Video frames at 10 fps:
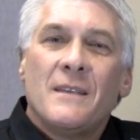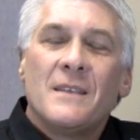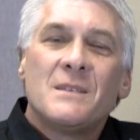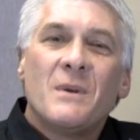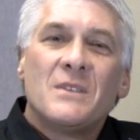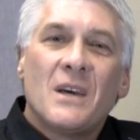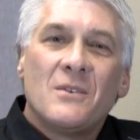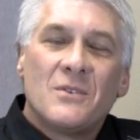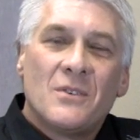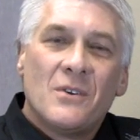This means I
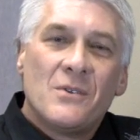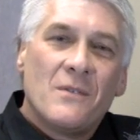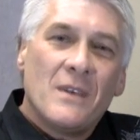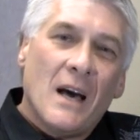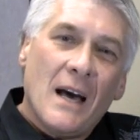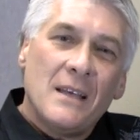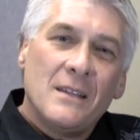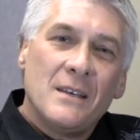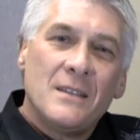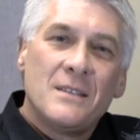do surgery of the
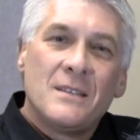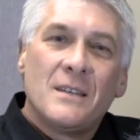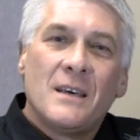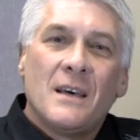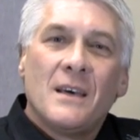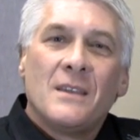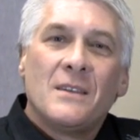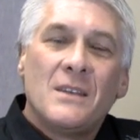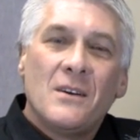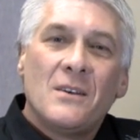eyelids, the
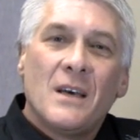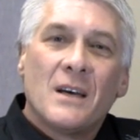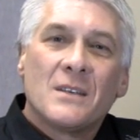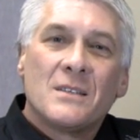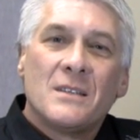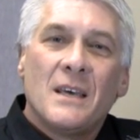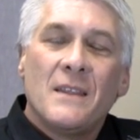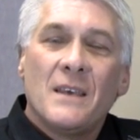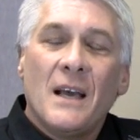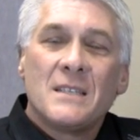tear ducts, and
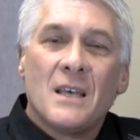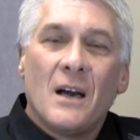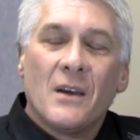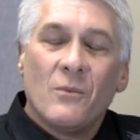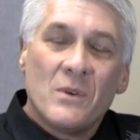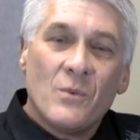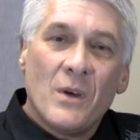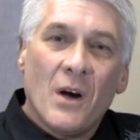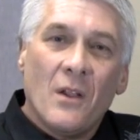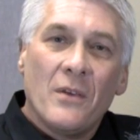the eye socket, which we
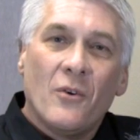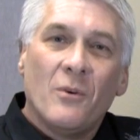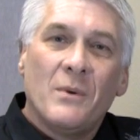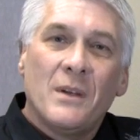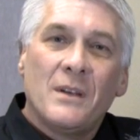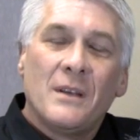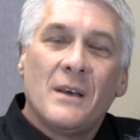call the orbit.